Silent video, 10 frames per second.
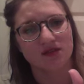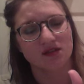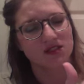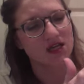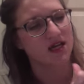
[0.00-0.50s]

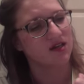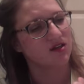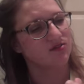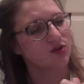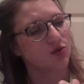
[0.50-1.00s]
this kind
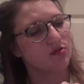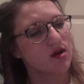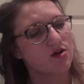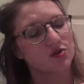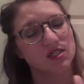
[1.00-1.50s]
of
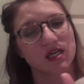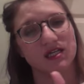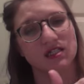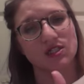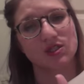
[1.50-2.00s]
gross,
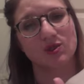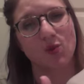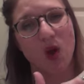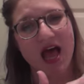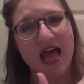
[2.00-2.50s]
like
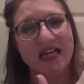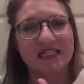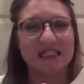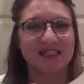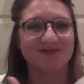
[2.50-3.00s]

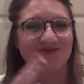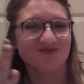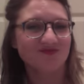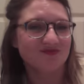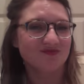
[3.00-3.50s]
sweat,
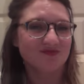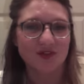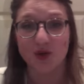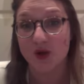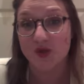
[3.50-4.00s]

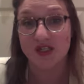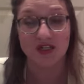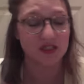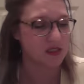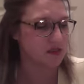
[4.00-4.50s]

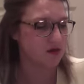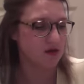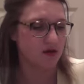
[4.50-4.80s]
grossness.